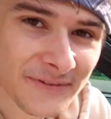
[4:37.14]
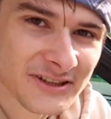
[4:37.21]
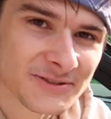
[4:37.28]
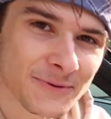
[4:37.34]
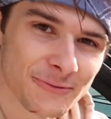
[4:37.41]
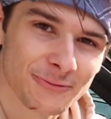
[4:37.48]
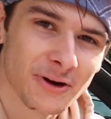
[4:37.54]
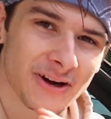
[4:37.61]
it's
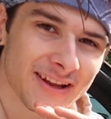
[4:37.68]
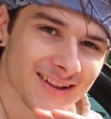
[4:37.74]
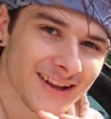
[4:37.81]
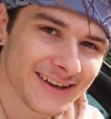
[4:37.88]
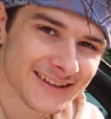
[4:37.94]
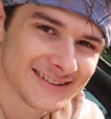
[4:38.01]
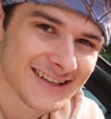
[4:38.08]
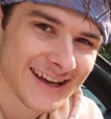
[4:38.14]
been running
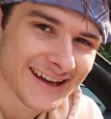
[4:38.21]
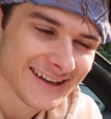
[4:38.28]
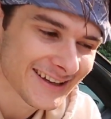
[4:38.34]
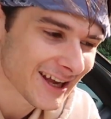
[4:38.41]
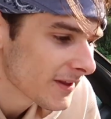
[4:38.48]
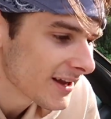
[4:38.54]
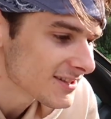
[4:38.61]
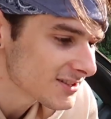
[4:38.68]
like a tank.
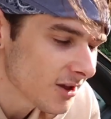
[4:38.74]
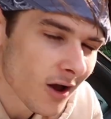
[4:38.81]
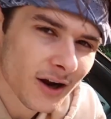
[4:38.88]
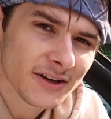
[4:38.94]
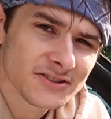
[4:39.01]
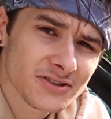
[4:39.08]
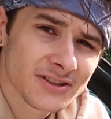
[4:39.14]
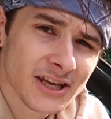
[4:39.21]
As
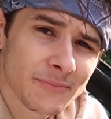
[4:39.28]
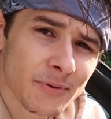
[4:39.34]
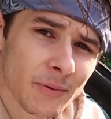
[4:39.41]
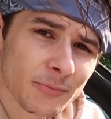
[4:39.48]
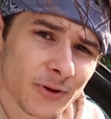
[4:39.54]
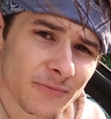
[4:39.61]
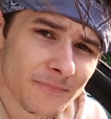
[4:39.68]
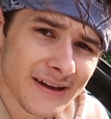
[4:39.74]
long as you keep
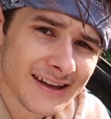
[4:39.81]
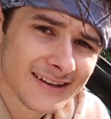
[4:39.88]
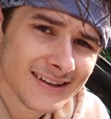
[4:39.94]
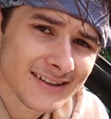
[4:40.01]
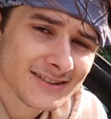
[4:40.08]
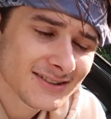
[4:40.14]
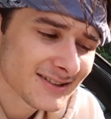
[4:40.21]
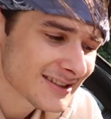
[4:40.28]
up with
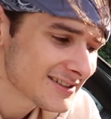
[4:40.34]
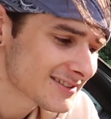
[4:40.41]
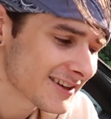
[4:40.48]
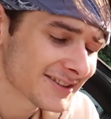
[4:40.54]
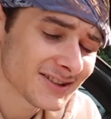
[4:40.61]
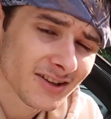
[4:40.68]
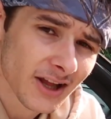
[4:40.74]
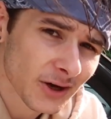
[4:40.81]
maintenance, these
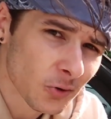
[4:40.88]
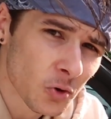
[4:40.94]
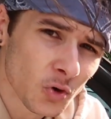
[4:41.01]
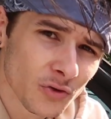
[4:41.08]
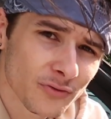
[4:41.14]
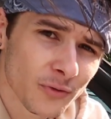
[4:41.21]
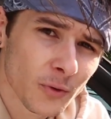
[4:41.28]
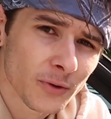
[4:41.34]
things are like
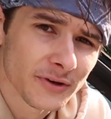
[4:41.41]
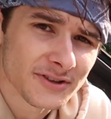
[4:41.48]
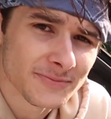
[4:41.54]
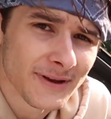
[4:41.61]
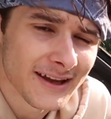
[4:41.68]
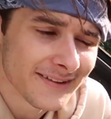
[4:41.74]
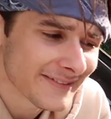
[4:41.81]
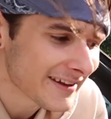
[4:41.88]
old Fords,
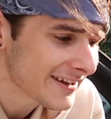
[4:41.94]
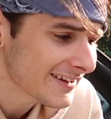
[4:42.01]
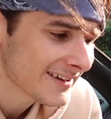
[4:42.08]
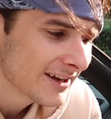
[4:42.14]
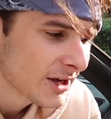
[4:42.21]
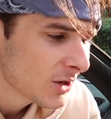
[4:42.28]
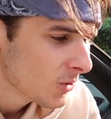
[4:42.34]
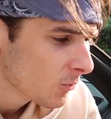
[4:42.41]
man. They
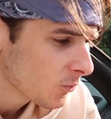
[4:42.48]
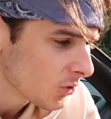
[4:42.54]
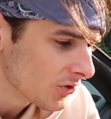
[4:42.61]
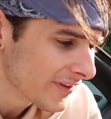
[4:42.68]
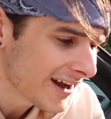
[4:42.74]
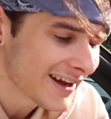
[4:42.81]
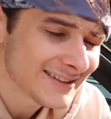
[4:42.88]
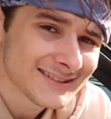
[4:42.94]
will
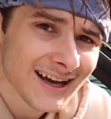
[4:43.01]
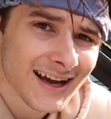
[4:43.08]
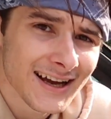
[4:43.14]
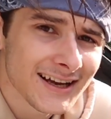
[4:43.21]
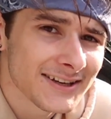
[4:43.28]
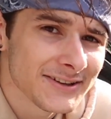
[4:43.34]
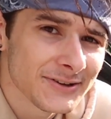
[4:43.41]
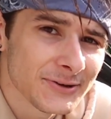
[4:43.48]
not
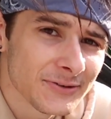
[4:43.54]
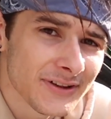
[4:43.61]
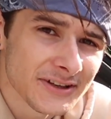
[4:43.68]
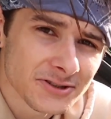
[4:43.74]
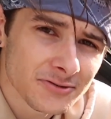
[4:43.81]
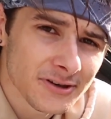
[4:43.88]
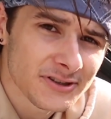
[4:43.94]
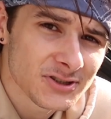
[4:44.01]
die on you, they
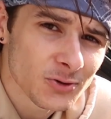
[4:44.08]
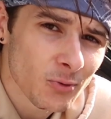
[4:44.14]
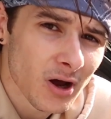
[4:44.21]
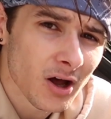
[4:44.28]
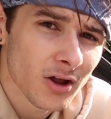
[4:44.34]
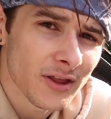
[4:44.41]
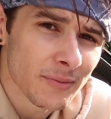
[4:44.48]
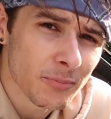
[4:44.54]
treat you
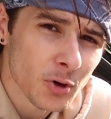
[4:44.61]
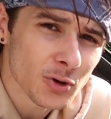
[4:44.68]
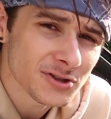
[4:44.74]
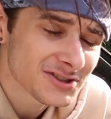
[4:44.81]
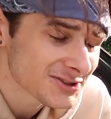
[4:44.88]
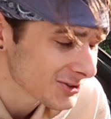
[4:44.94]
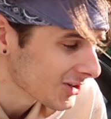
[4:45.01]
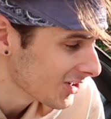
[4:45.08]
well, they pull
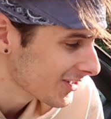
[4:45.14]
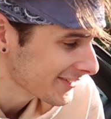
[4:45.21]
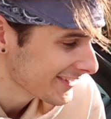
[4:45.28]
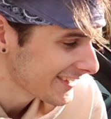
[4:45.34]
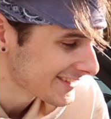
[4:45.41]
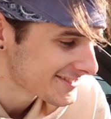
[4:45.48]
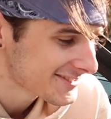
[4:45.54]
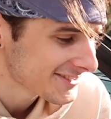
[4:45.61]

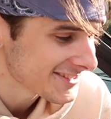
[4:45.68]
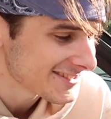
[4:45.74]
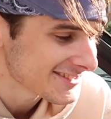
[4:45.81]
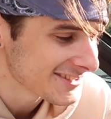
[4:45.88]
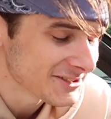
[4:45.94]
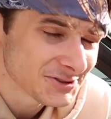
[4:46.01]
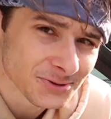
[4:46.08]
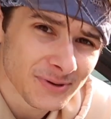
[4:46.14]
strong. It's
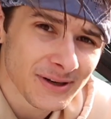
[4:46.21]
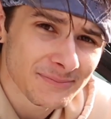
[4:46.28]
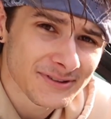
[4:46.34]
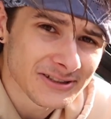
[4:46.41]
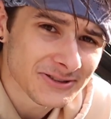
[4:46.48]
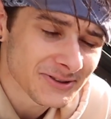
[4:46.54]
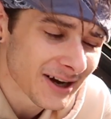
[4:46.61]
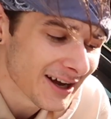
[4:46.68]
just a dream
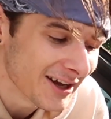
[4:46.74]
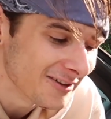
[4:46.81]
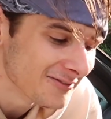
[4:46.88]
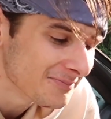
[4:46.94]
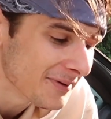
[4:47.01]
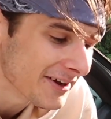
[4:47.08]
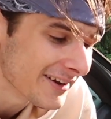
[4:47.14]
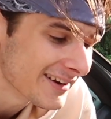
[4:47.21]
to
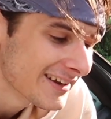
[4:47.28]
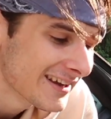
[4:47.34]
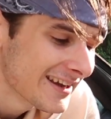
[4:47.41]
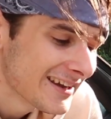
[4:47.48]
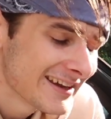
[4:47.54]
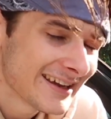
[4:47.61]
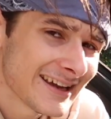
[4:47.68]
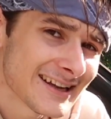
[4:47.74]
drive. But
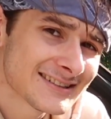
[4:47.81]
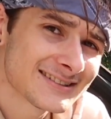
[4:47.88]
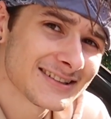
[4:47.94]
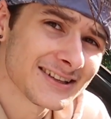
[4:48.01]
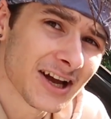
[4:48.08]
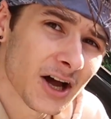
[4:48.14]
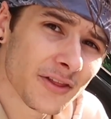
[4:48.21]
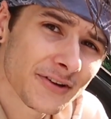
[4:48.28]
it's
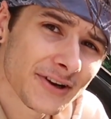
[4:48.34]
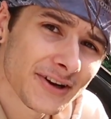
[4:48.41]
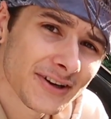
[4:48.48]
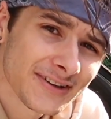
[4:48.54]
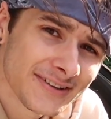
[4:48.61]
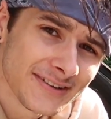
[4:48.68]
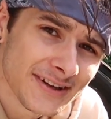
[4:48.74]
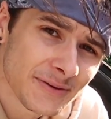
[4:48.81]
the
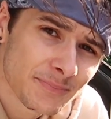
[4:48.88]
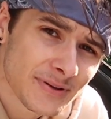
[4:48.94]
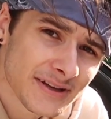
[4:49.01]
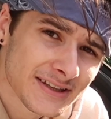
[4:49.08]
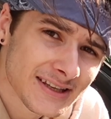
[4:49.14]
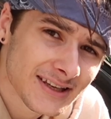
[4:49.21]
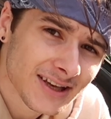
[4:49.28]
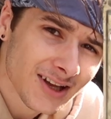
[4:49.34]
other
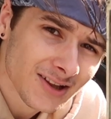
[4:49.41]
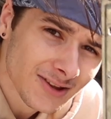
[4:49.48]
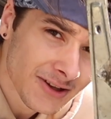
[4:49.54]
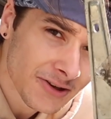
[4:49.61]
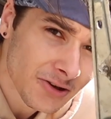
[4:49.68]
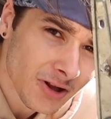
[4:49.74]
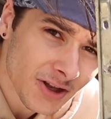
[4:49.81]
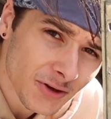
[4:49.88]
nitpicky
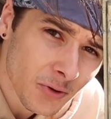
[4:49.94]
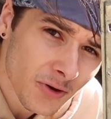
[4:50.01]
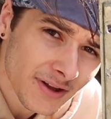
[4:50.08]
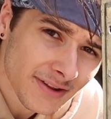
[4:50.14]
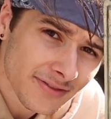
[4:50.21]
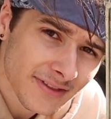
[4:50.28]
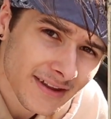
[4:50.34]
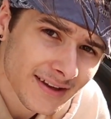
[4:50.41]
little
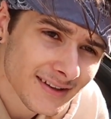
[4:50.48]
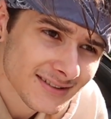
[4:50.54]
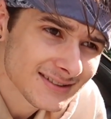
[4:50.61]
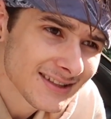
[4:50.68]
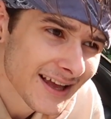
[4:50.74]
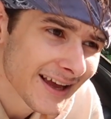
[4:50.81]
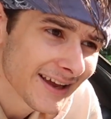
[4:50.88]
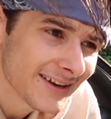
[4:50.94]
annoying things
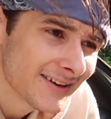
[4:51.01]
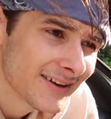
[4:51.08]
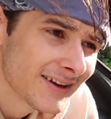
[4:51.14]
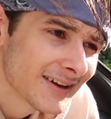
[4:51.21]
that